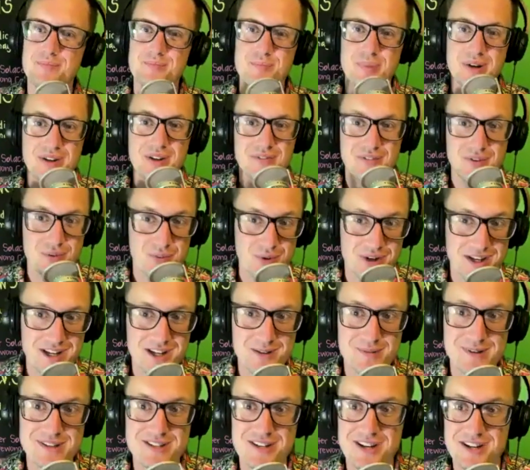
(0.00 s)
But if you want to hear
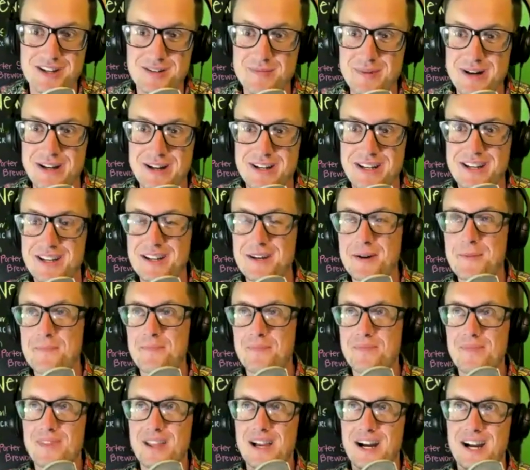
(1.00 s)
me talk about it,
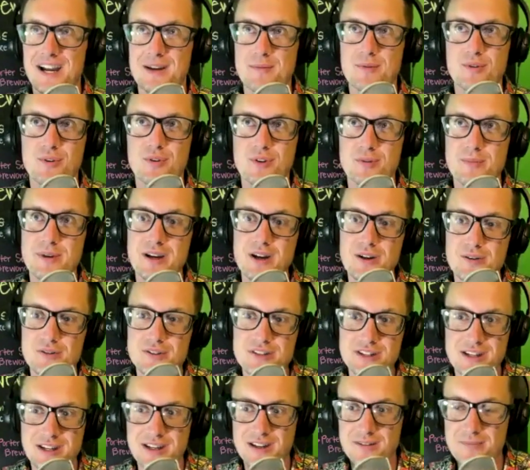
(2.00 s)
I am going to be
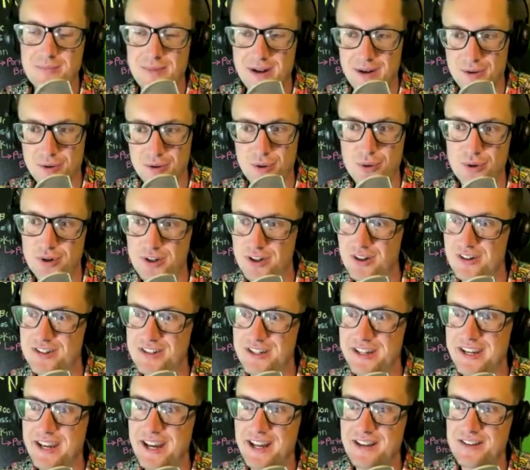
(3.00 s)
hosting Metalcore Nerds
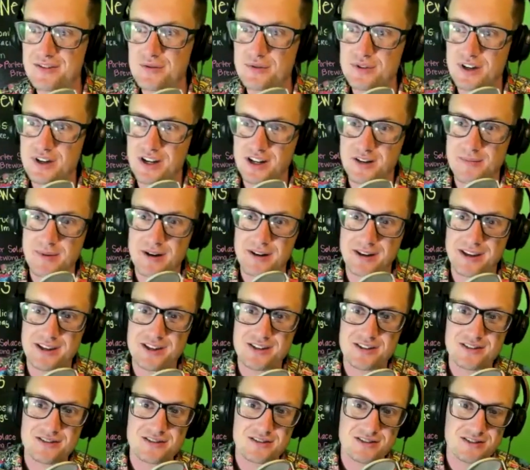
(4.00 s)
again to talk about
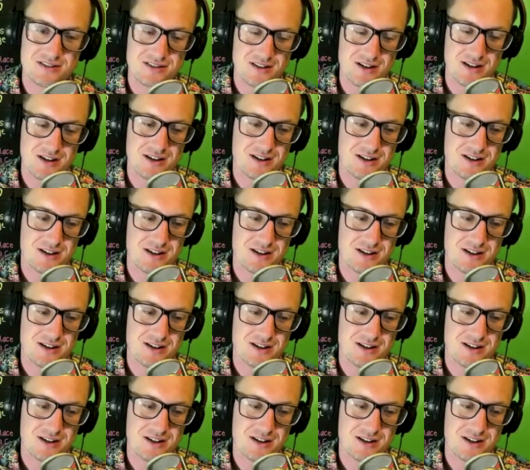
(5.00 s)
its